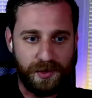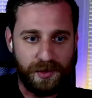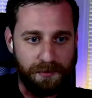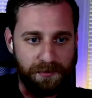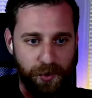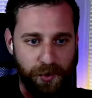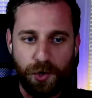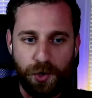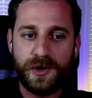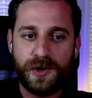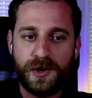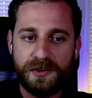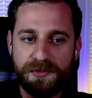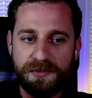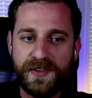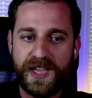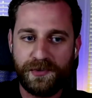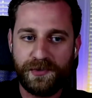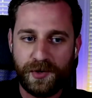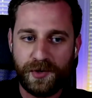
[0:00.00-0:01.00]
your
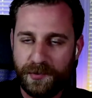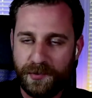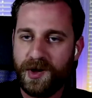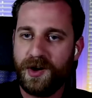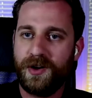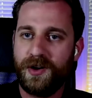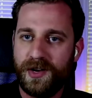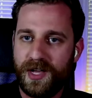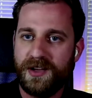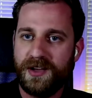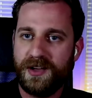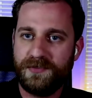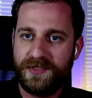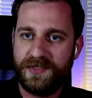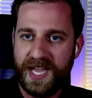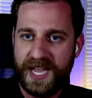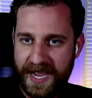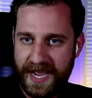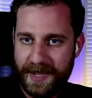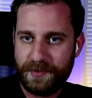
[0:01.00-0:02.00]
favorite part of
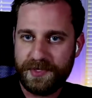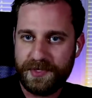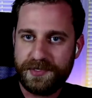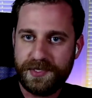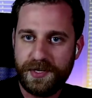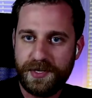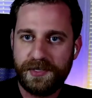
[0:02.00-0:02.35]
that episode.